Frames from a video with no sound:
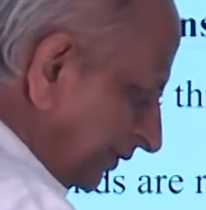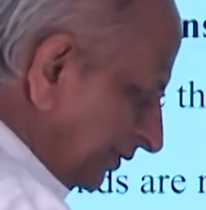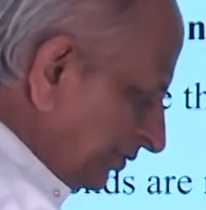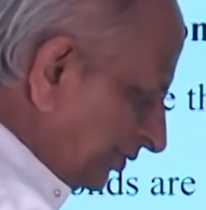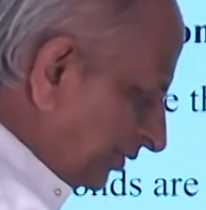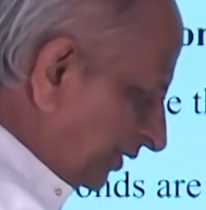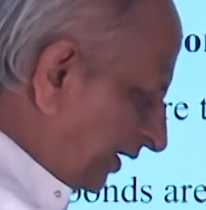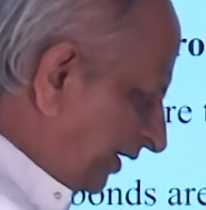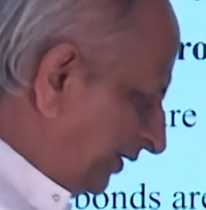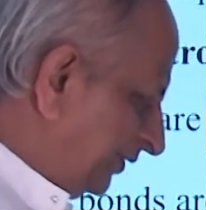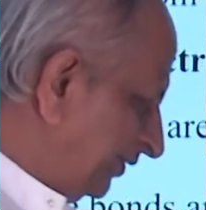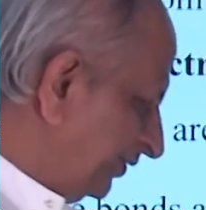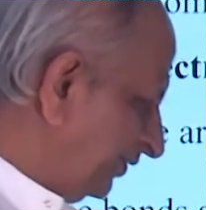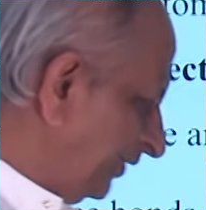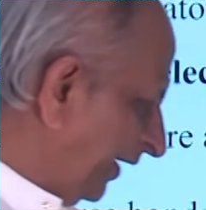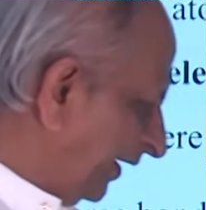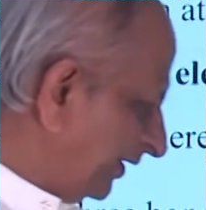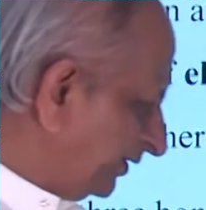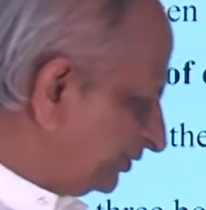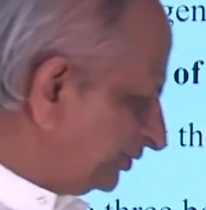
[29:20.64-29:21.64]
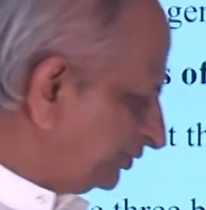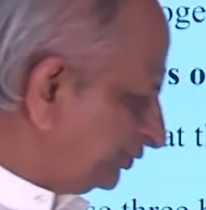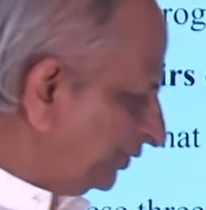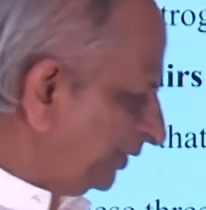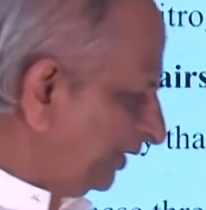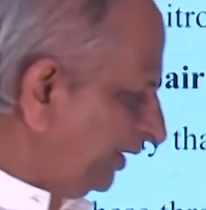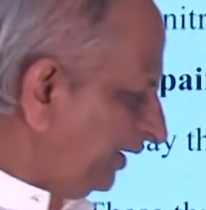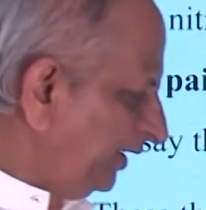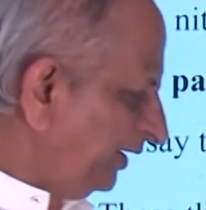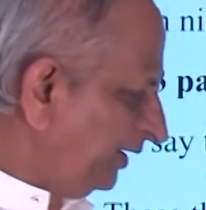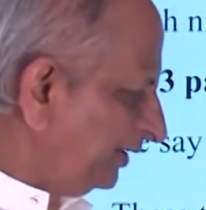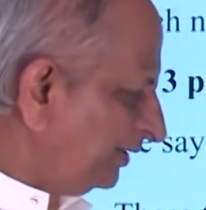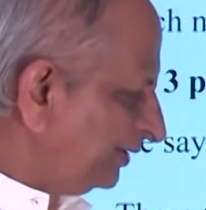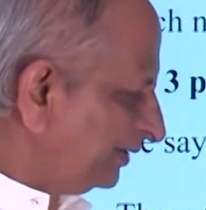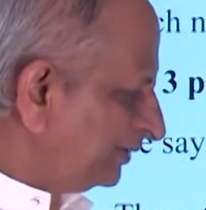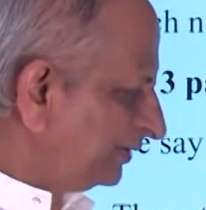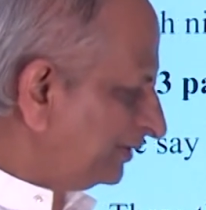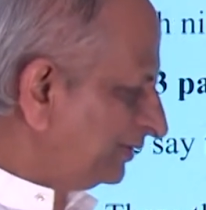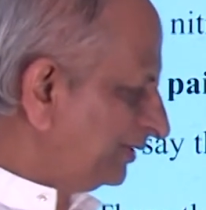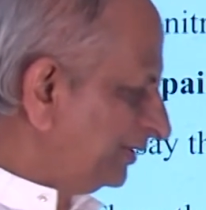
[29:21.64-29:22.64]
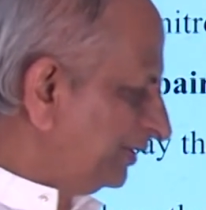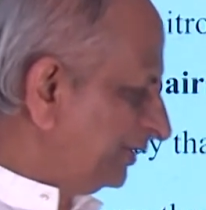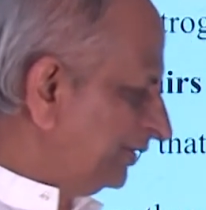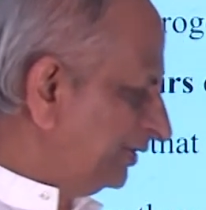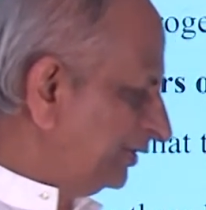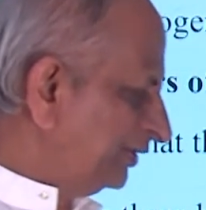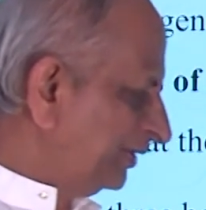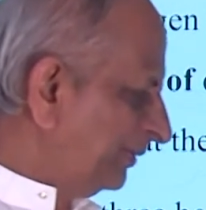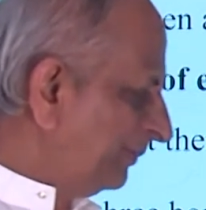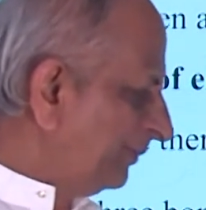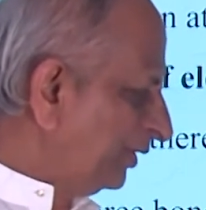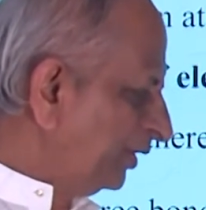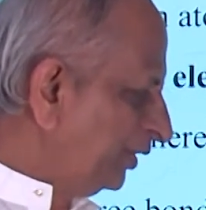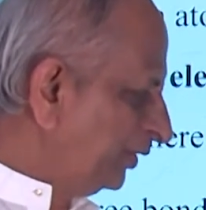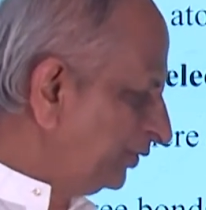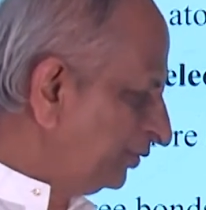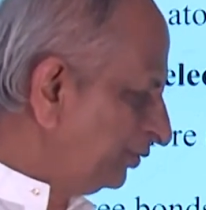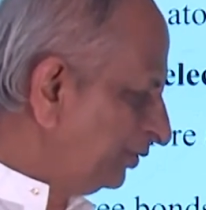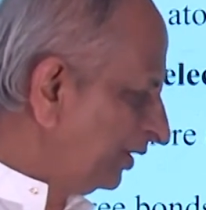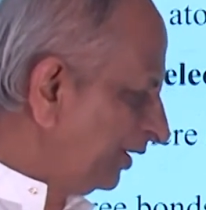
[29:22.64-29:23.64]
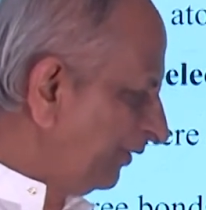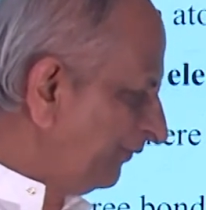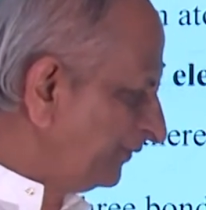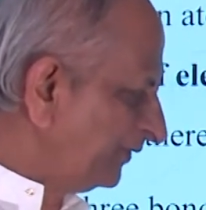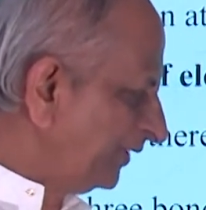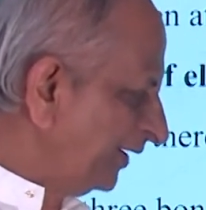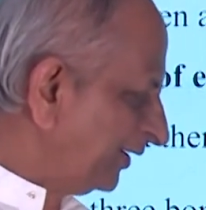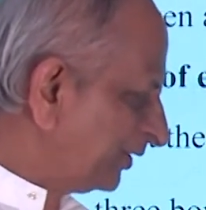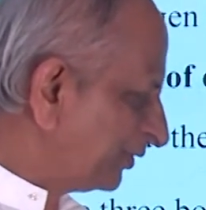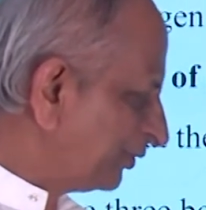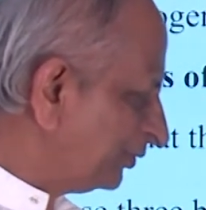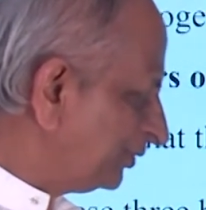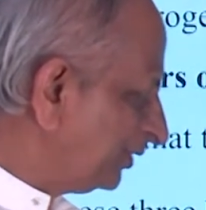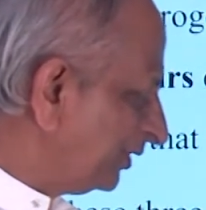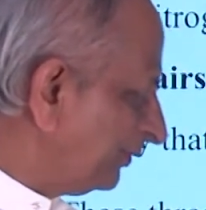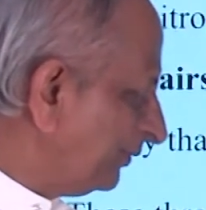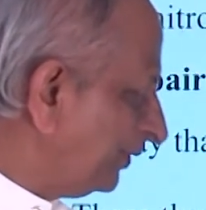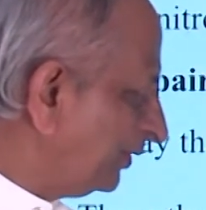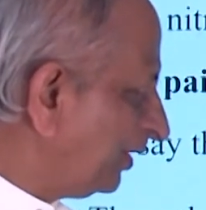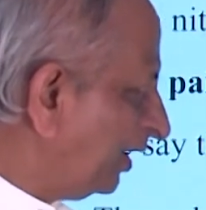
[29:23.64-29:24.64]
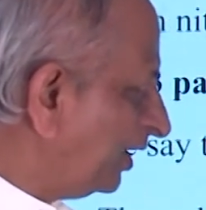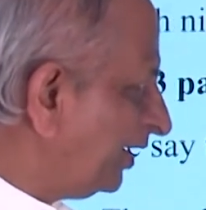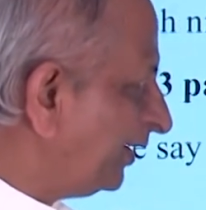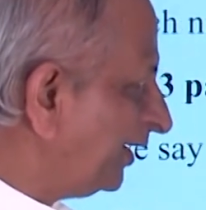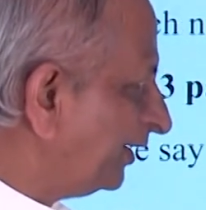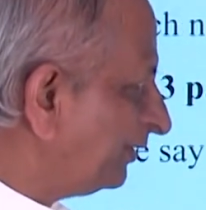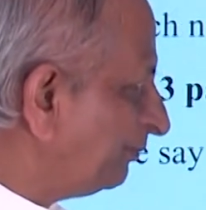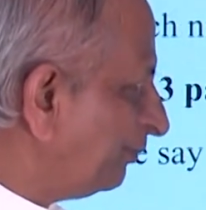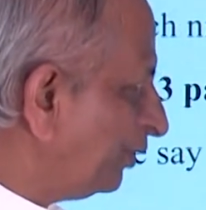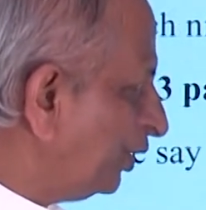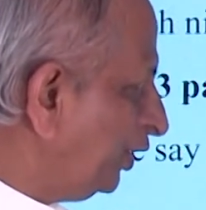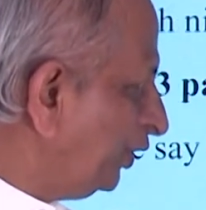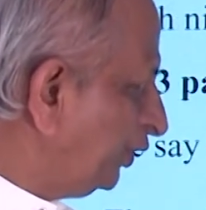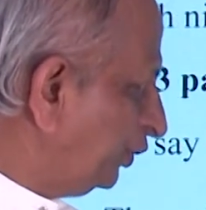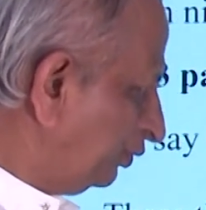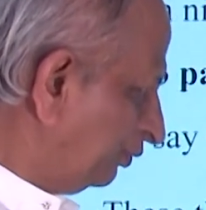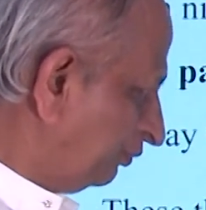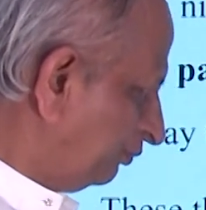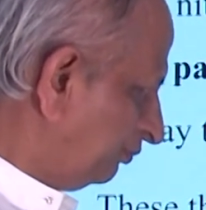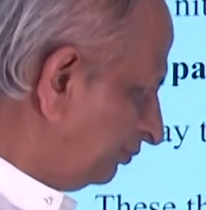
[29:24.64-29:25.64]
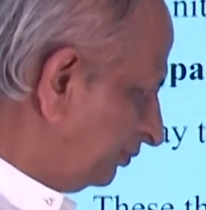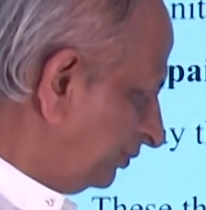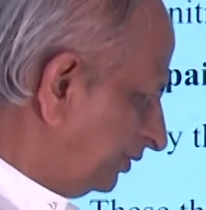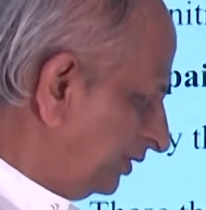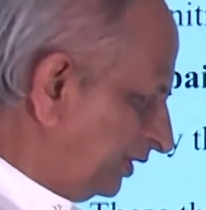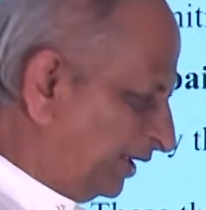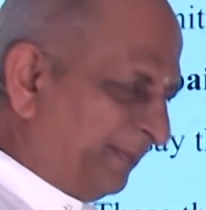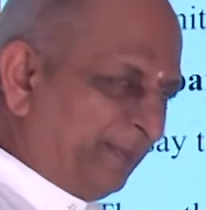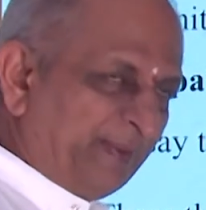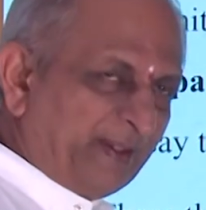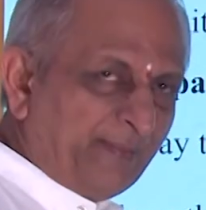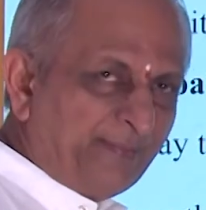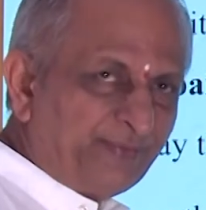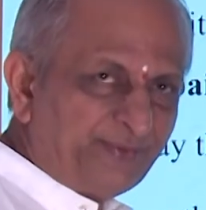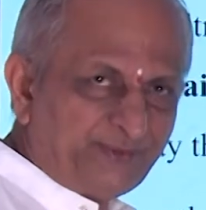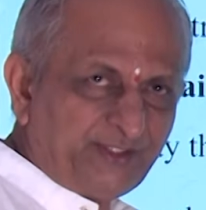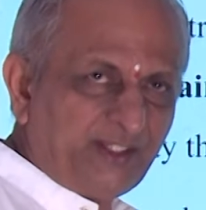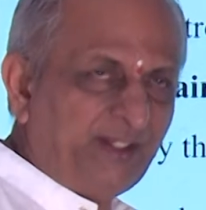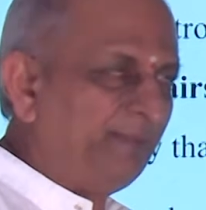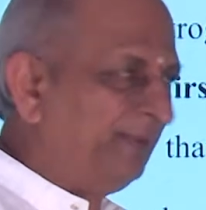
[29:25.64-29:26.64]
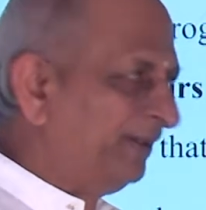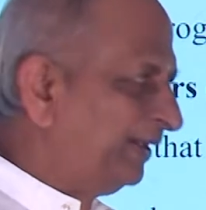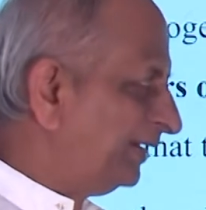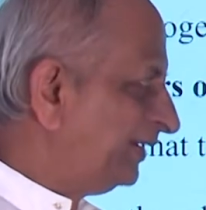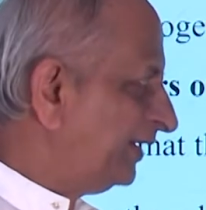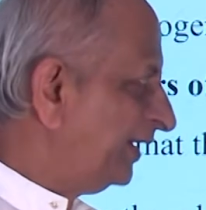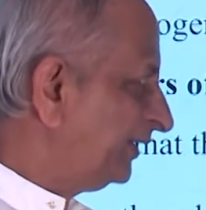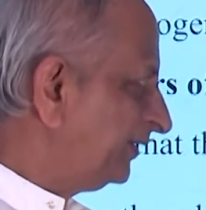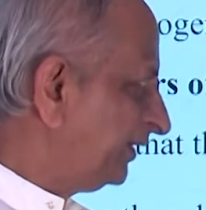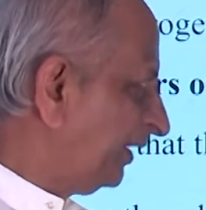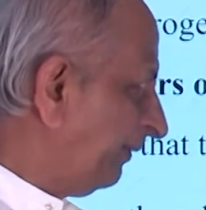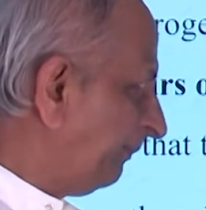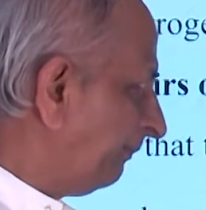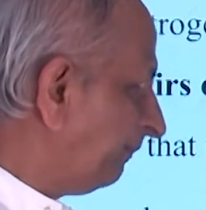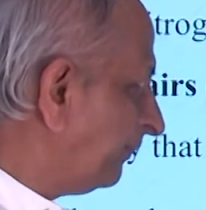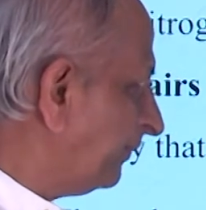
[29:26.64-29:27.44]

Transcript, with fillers: Okay, this is actually, this is the molecule of nitrogen. We call it as molecule. It becomes stable at that time.